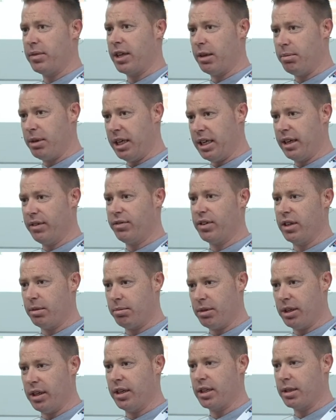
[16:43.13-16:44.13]
They'll be given the
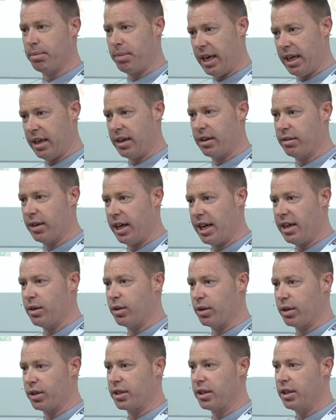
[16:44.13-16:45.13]
money to pay their
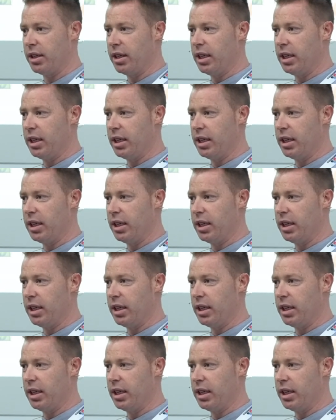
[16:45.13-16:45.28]
landlord.